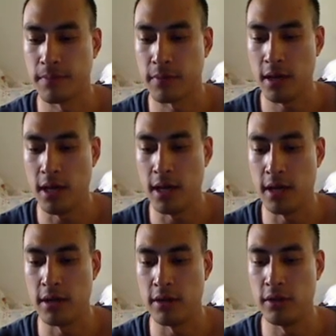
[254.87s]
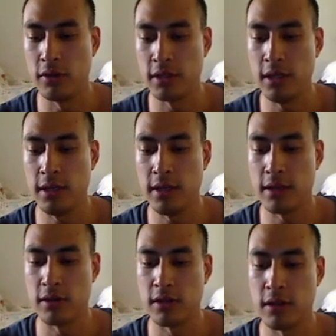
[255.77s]
And you'll see that
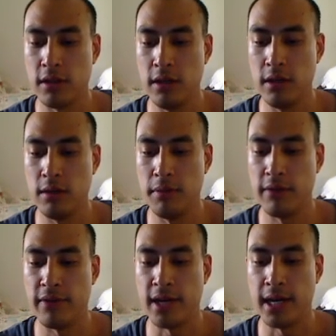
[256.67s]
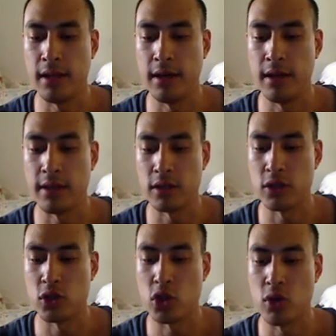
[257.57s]
there's a little bit of a highlight that
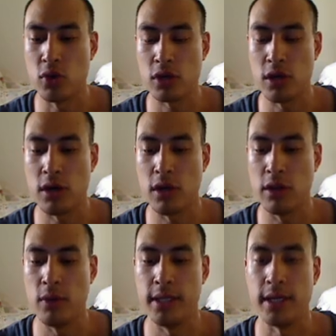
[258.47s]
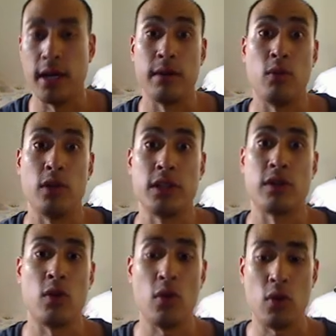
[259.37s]
goes all the way down, and once the
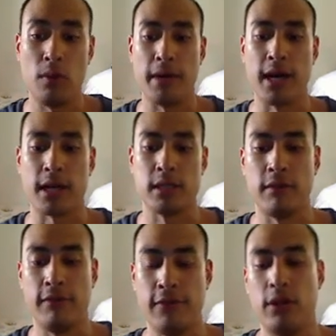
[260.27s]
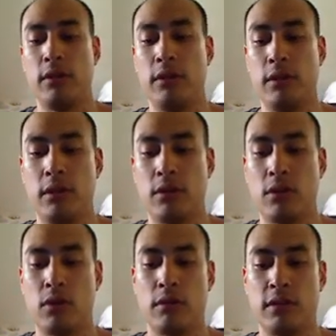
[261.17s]
whole box is filled
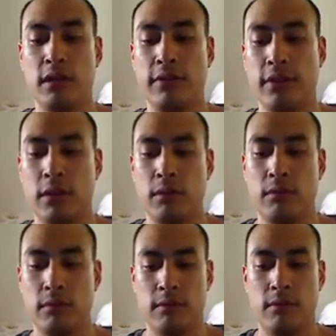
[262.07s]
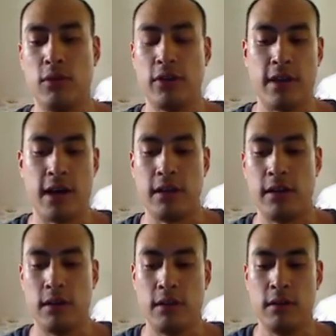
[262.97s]
or defilled with that
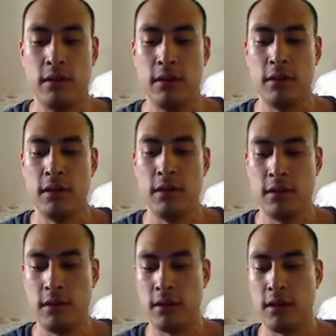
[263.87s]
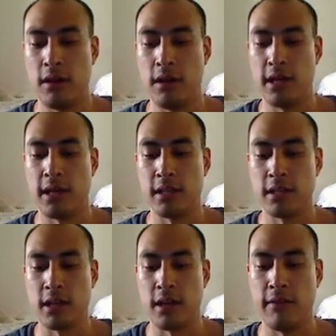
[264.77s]
little, I guess,
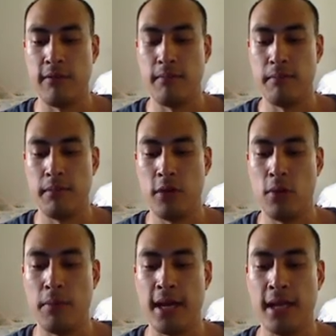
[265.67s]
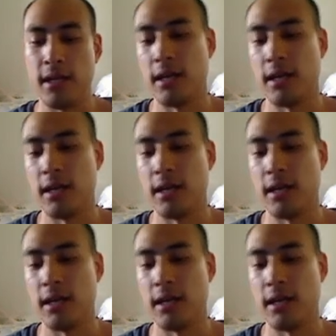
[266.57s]
kind of opaque